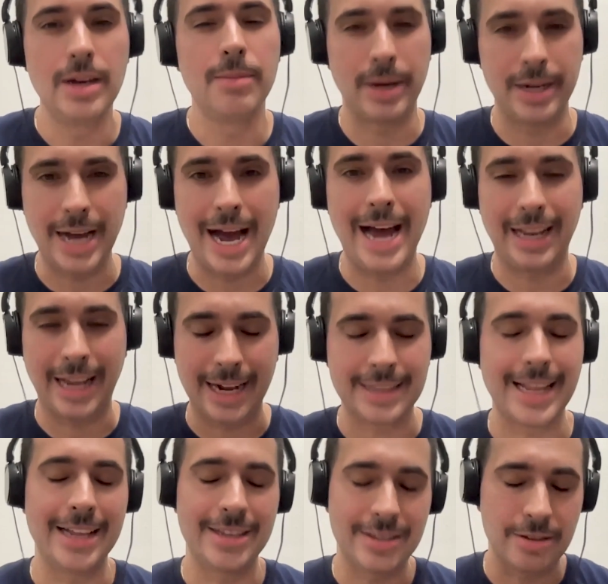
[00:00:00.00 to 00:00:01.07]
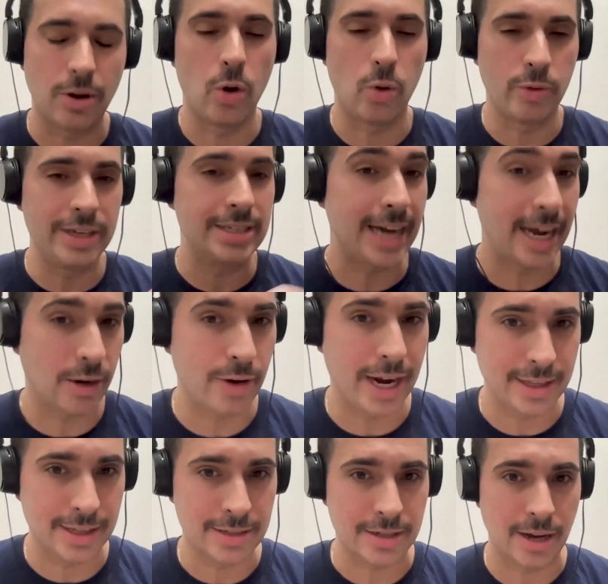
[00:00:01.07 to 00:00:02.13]
but that's the whole reason I
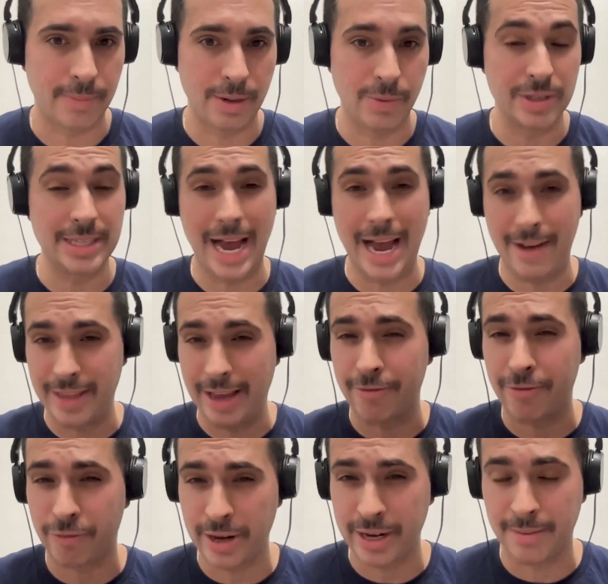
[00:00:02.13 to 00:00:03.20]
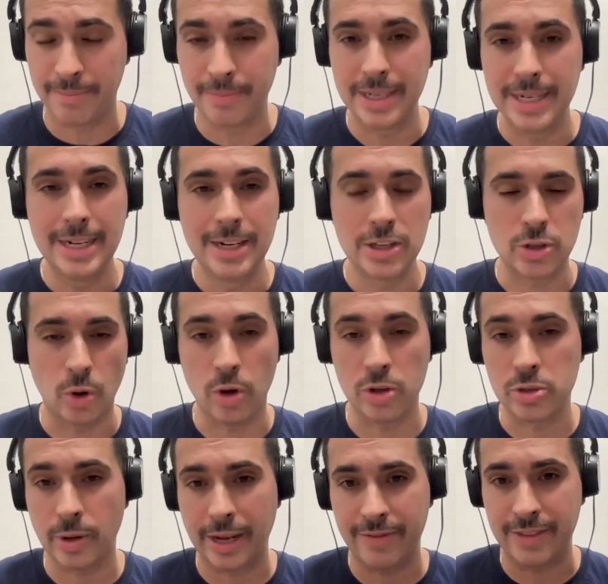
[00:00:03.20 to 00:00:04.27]
created this company, was to have that freedom to
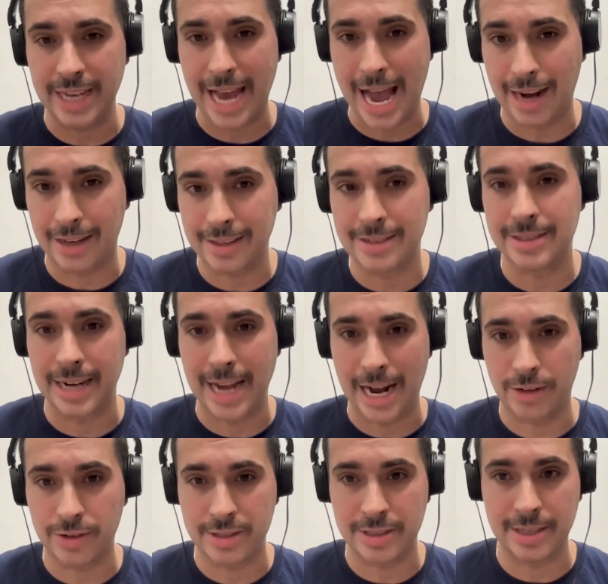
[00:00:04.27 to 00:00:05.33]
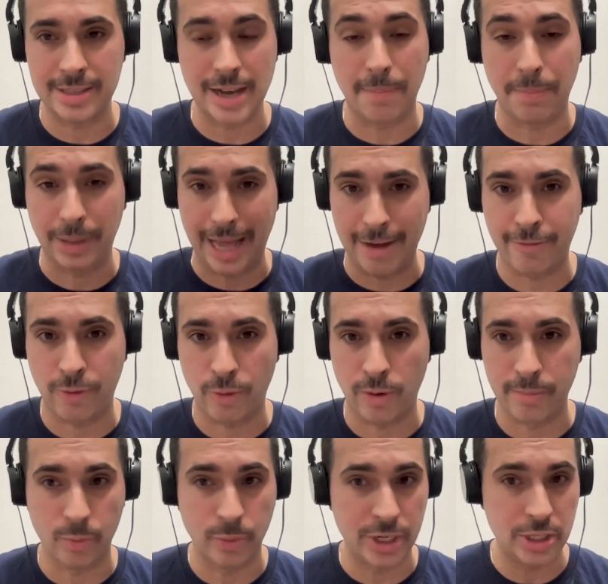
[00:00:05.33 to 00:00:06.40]
also give the actors and actresses a
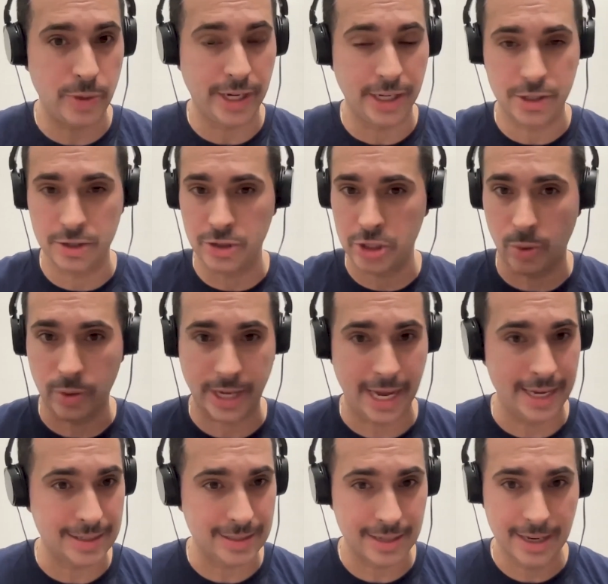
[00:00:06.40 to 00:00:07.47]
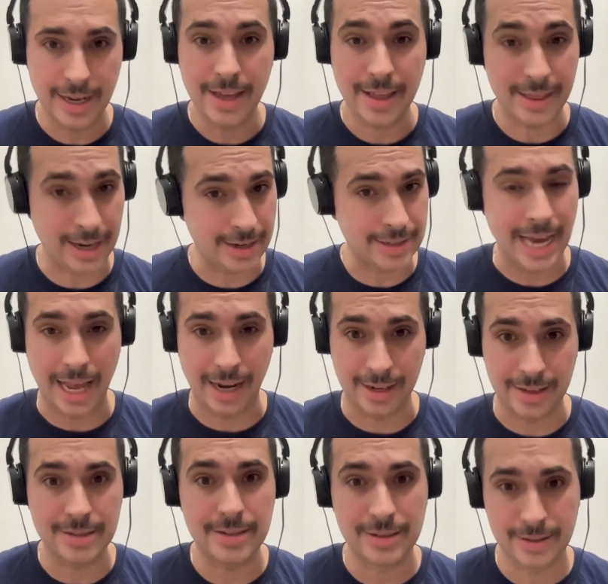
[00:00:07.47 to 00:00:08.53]
platform in which we could just showcase their talents.